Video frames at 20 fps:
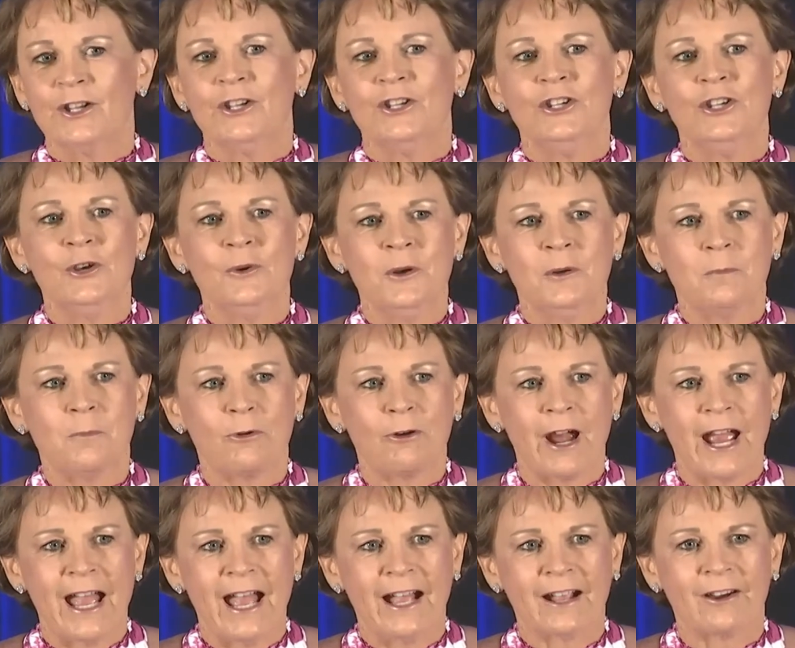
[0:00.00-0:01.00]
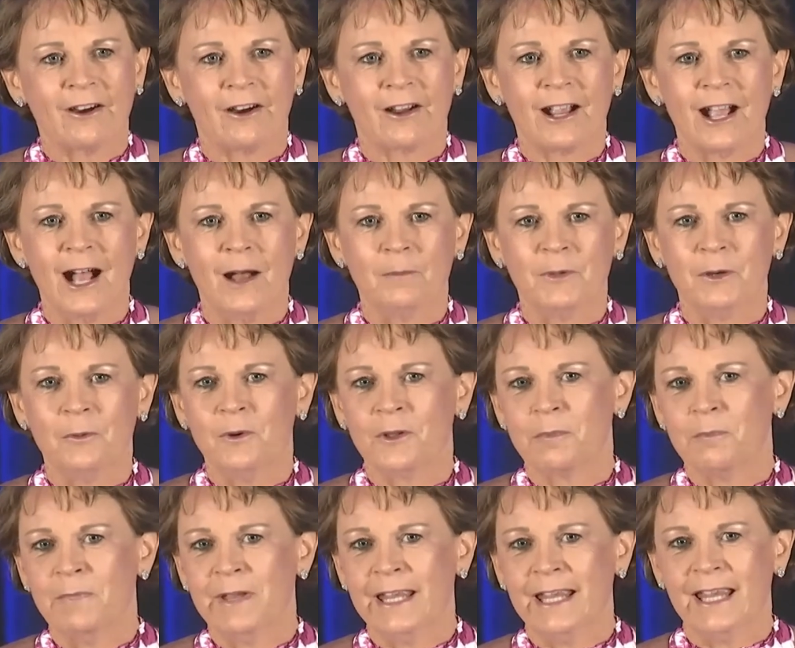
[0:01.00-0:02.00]
"You and Brack are coming
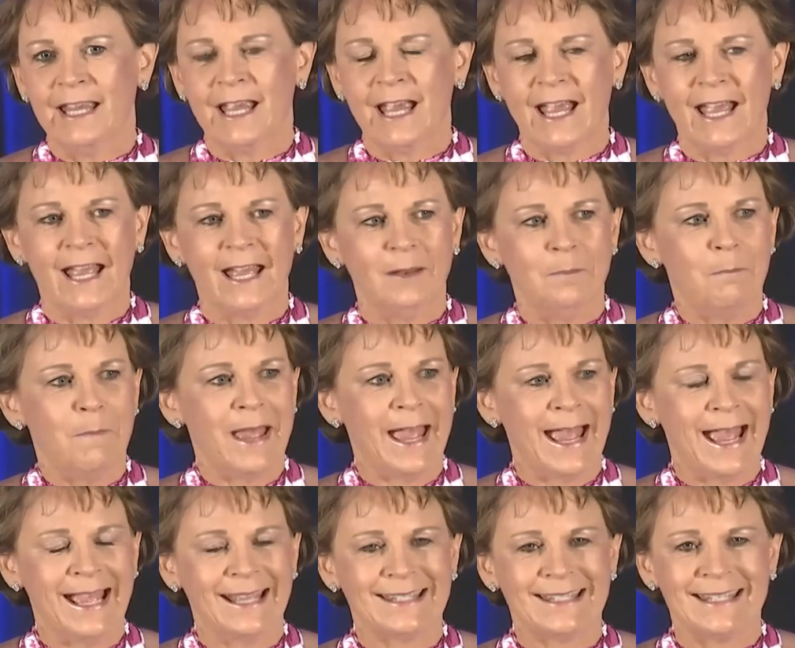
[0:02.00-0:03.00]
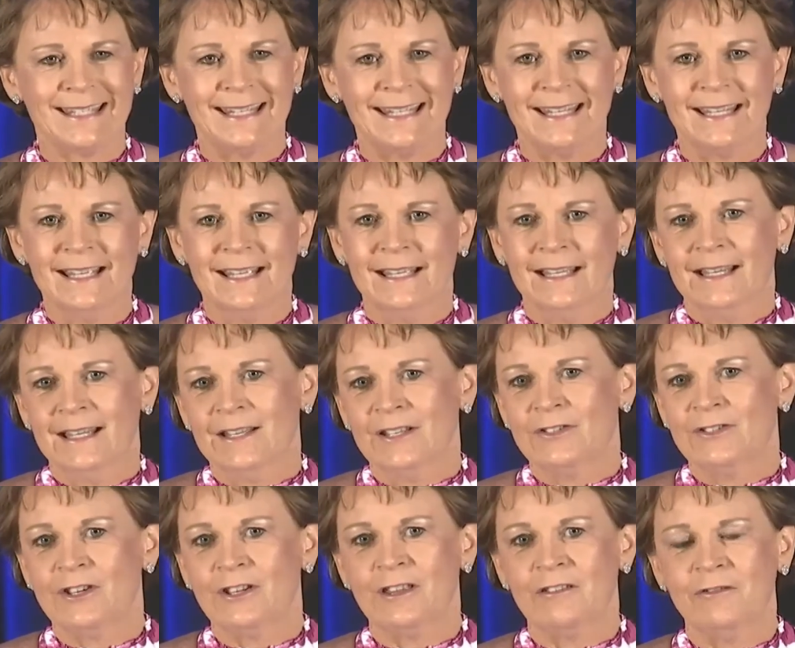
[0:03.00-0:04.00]
with me and Patsy
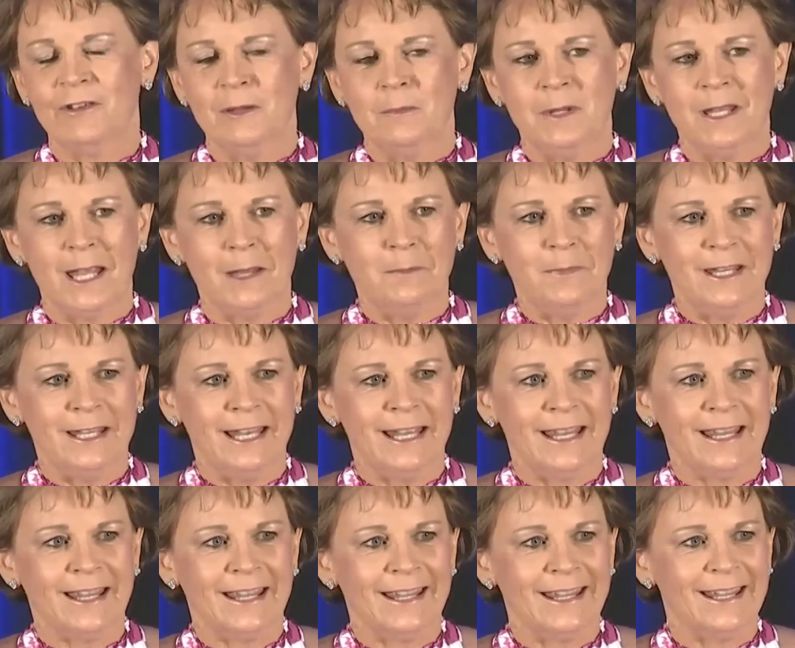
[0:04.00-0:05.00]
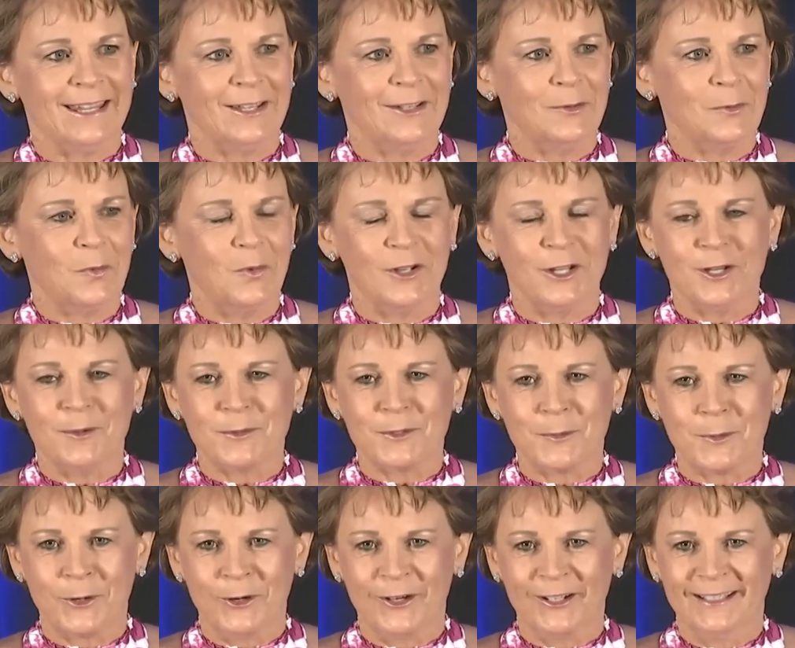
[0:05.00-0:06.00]
to the VBA meeting in
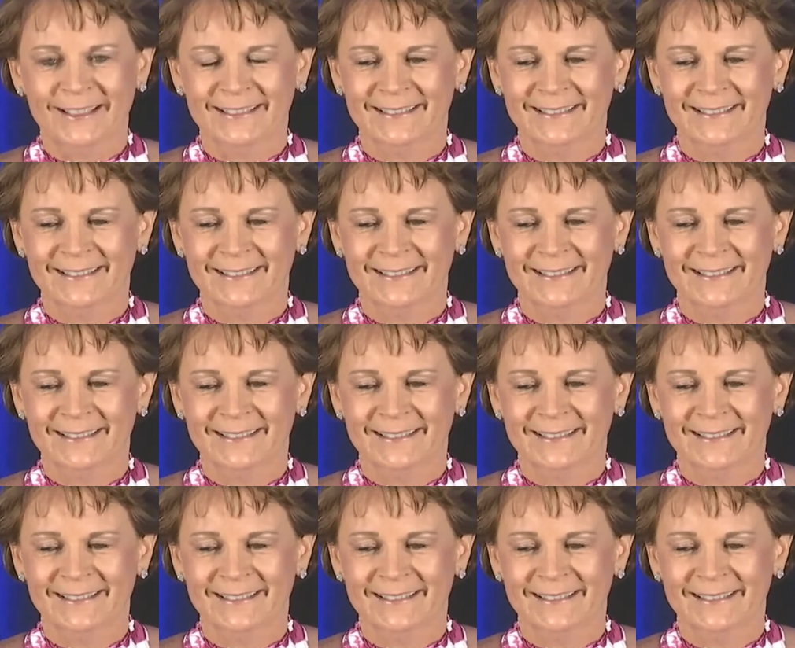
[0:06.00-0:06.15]
Williamsburg."